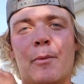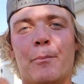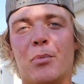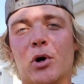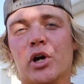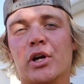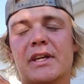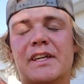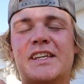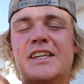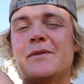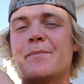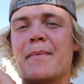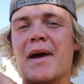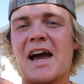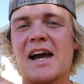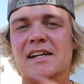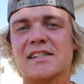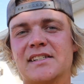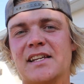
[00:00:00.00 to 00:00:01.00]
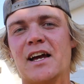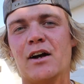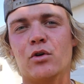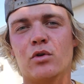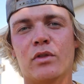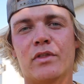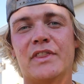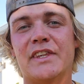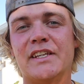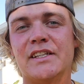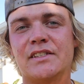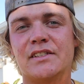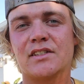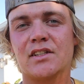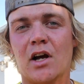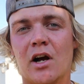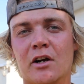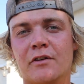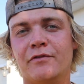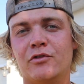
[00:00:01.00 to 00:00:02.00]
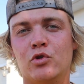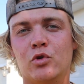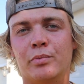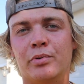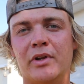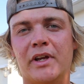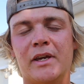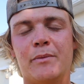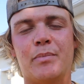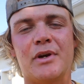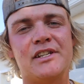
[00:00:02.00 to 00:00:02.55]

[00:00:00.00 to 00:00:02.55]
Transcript: but he maxed out the stock fuel plate,